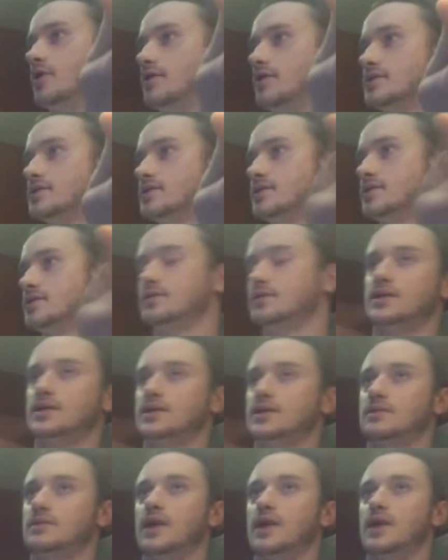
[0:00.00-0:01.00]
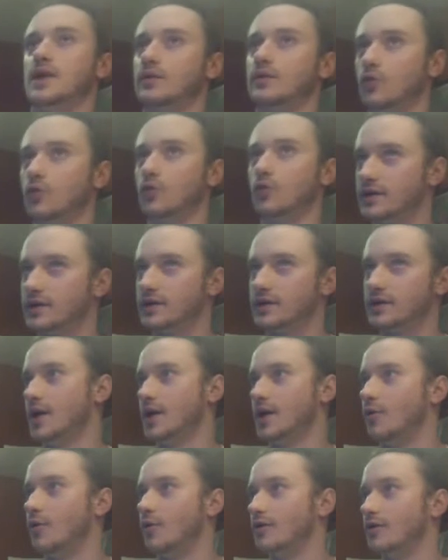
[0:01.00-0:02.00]
I tell you what, karma got
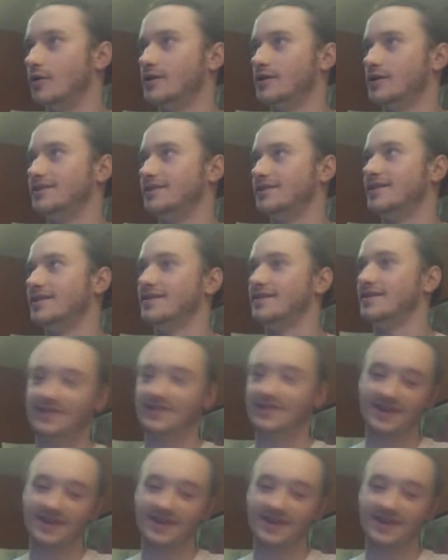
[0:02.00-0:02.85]
me like a bitch.